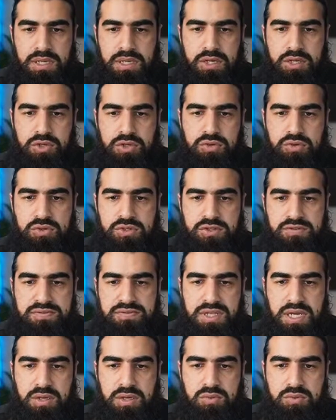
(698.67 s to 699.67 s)
Yusuf
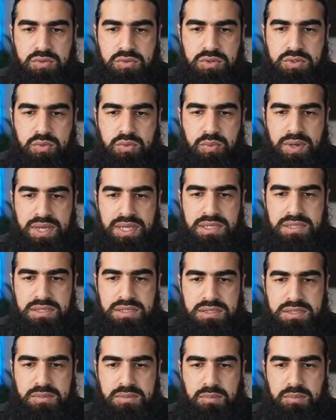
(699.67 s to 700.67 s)
Dawood, when
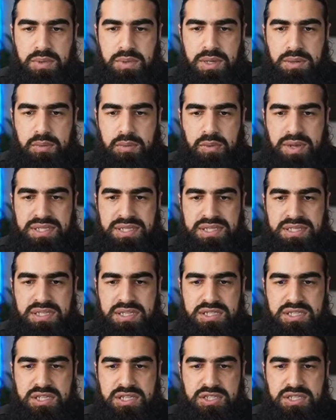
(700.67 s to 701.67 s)
uh, when's the
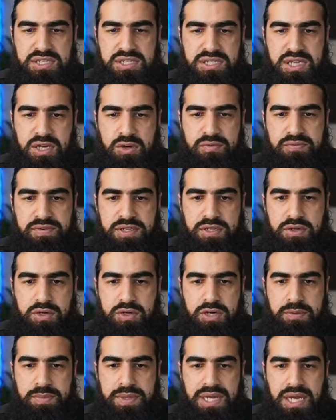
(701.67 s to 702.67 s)
Sajda Sahu video
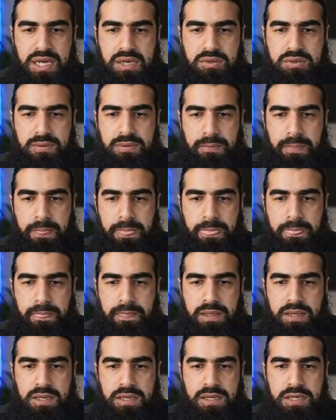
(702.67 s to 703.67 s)
coming out?
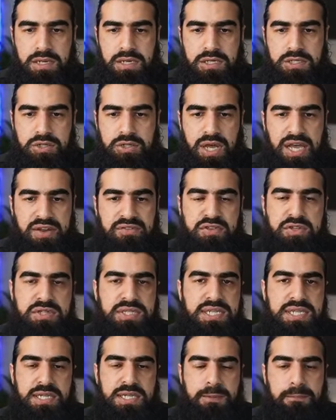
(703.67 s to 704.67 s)
So haven't you
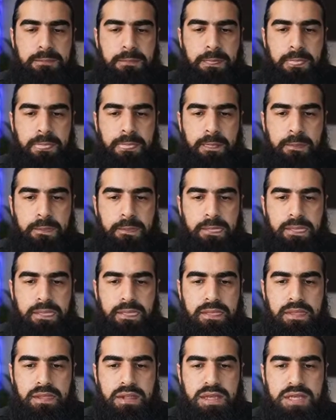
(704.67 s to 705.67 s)
seen it?
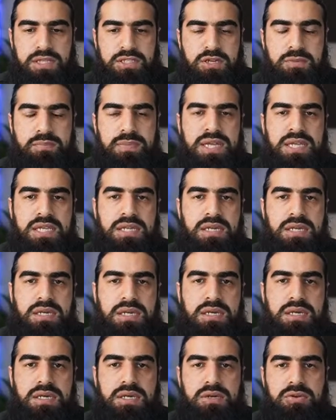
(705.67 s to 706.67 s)
It's on my
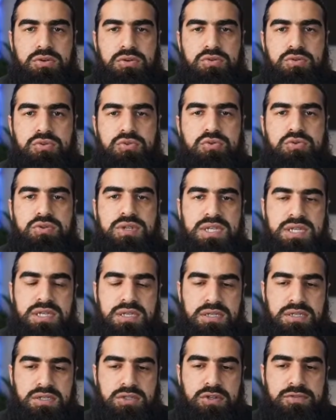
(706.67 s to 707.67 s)
uh, Quduri.
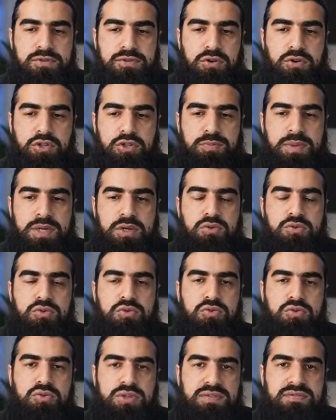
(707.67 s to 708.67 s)
So if you go to my
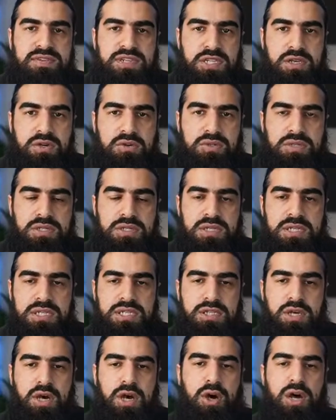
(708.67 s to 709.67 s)
Quduri videos,
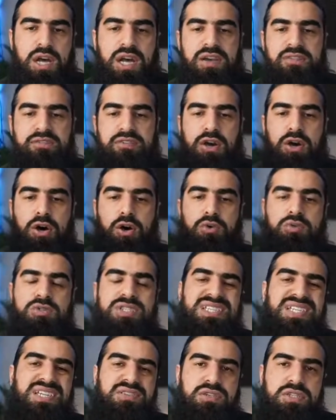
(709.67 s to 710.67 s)
i have got a whole
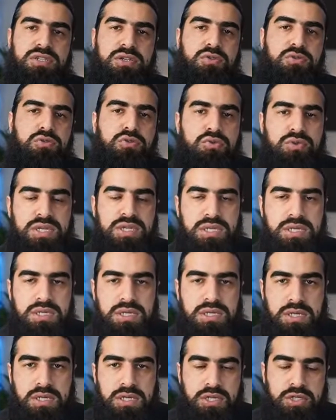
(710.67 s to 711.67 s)
series on Quduri.
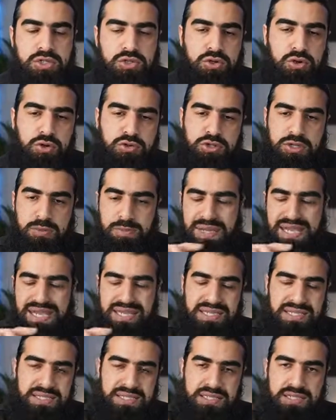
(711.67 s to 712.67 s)
So go to the
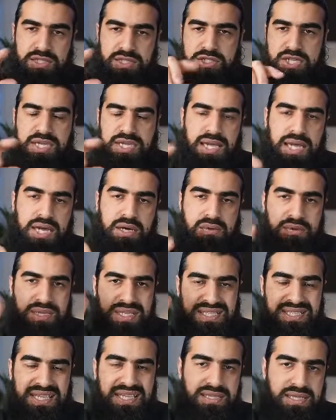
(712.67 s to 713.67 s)
playlist, check it out.
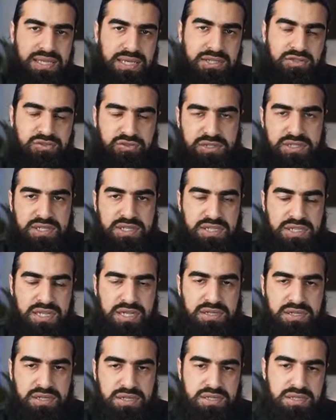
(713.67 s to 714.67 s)
It's in there. It's near the,
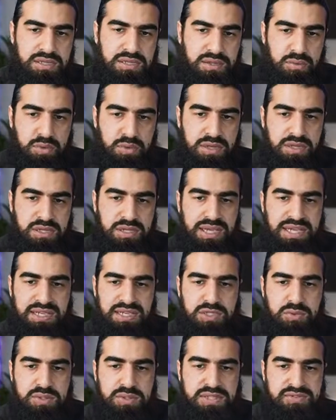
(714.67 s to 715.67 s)
the, the one of the
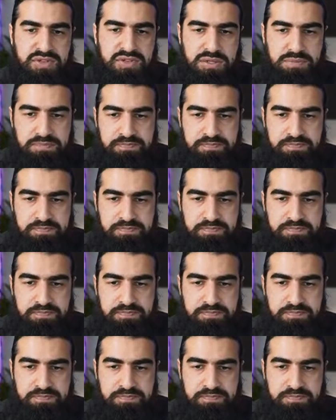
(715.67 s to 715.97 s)
latest ones I've done.